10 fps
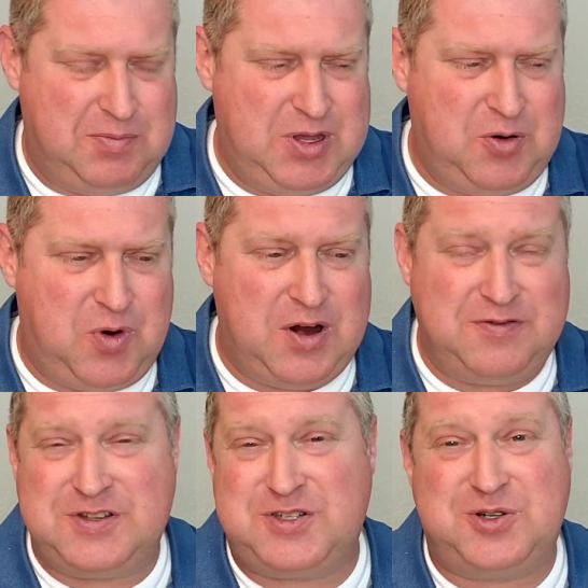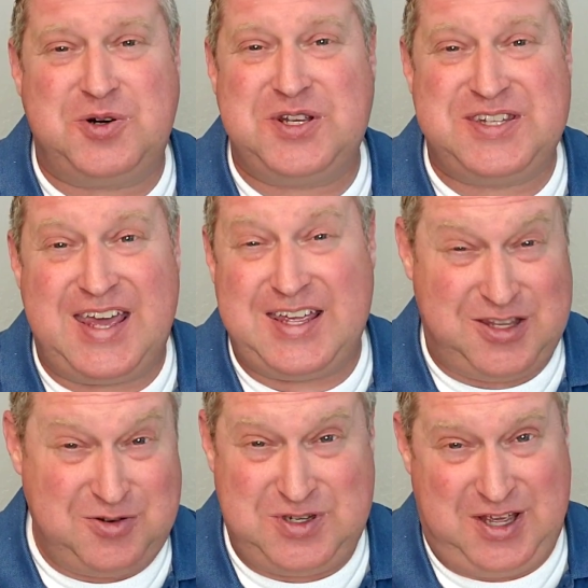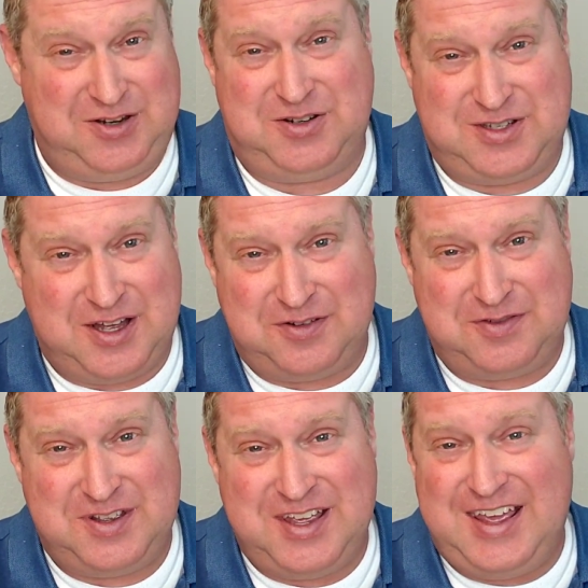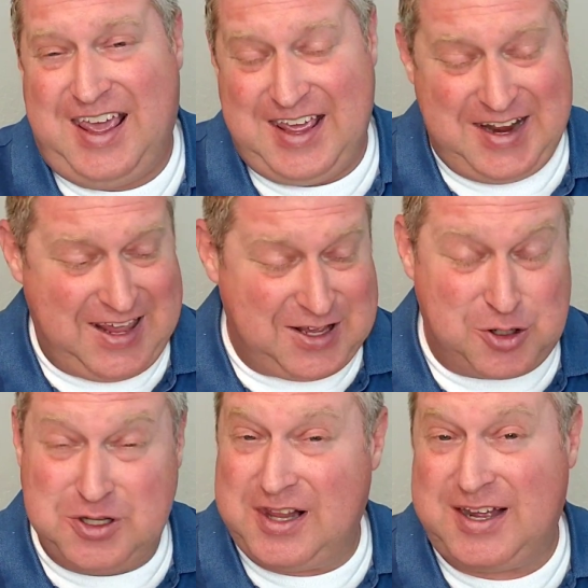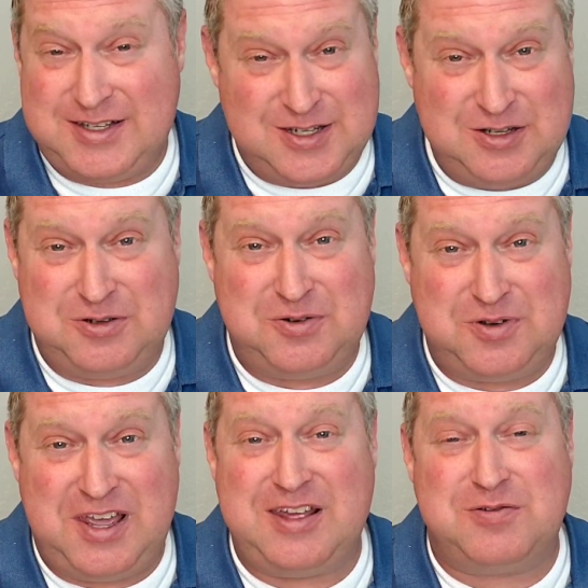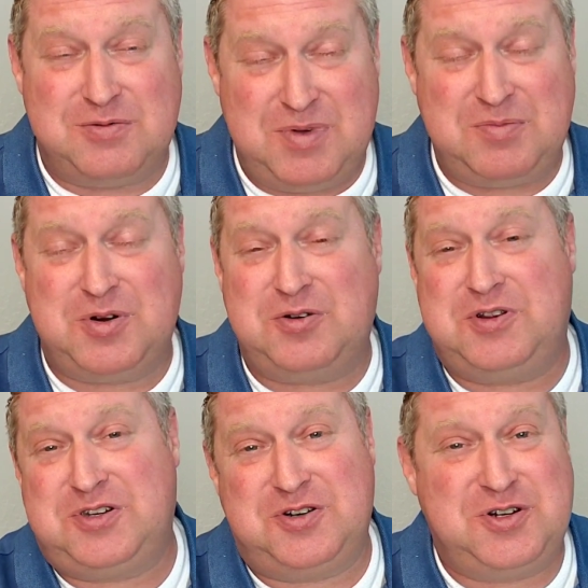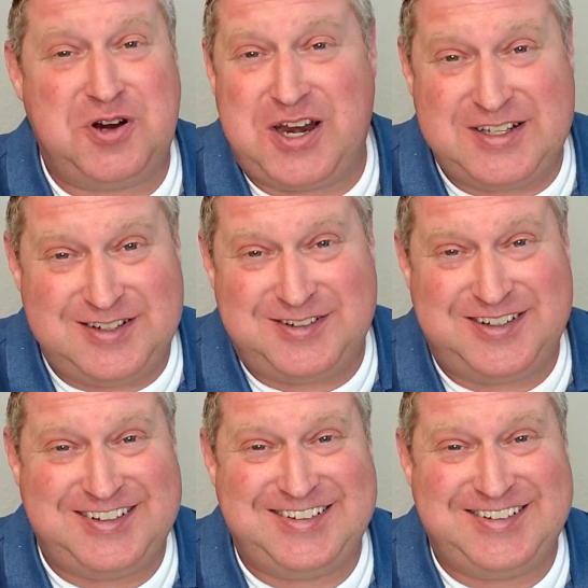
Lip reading: Be aware of the stories that you tell yourself. And hey, good luck to you, and remember to return to gratitude.